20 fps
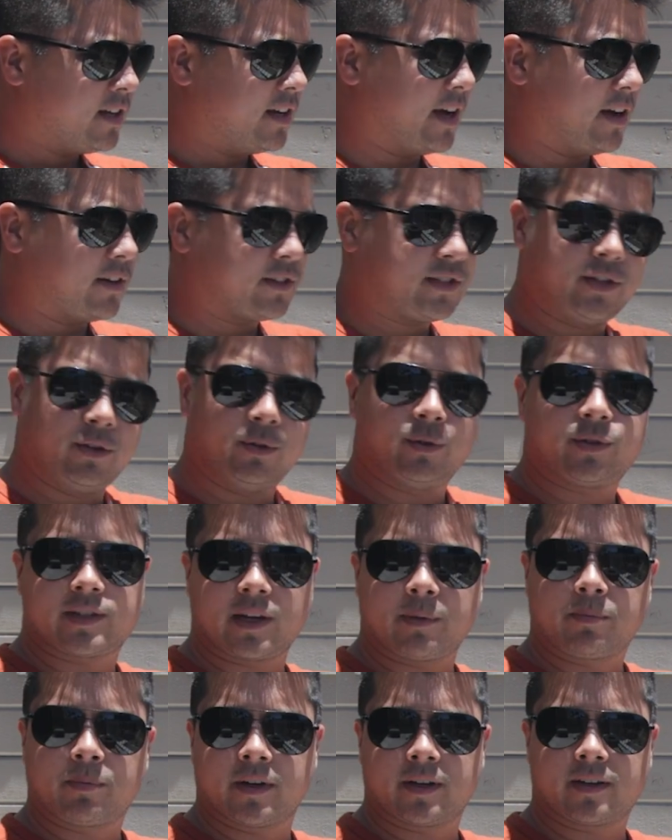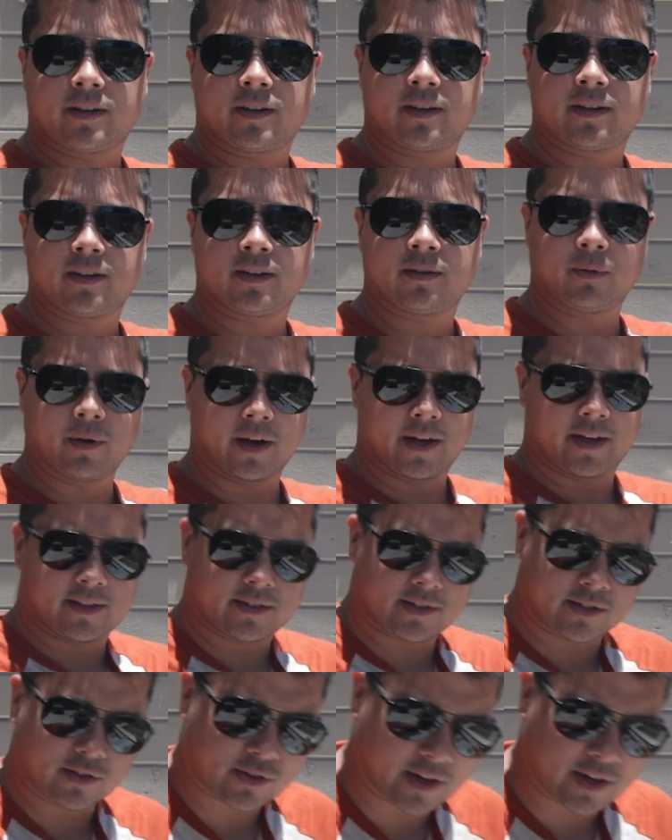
now 2 separate ways to